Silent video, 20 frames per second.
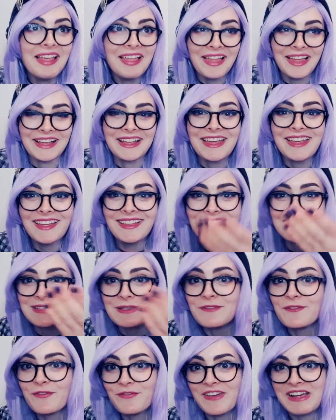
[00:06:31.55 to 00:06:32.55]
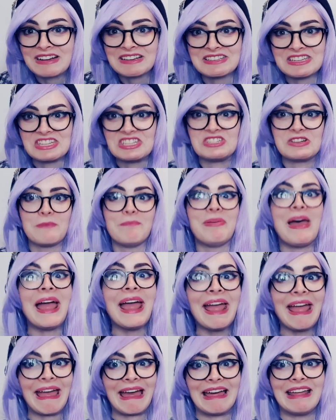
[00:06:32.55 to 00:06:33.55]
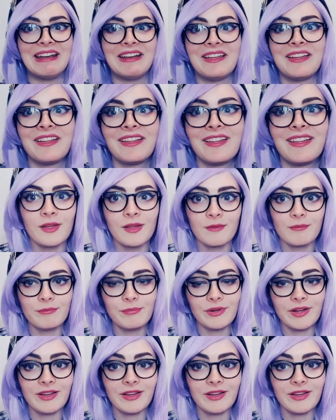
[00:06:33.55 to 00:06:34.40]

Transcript: Like, it's infected Japan.